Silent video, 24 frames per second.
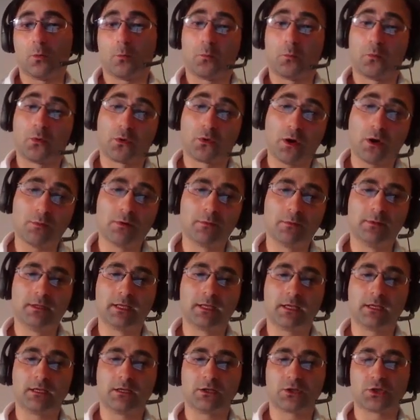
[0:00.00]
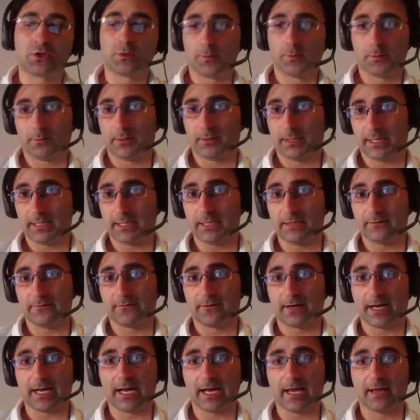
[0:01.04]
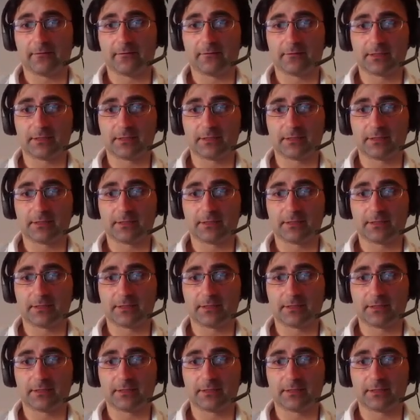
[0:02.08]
probably should be played e5,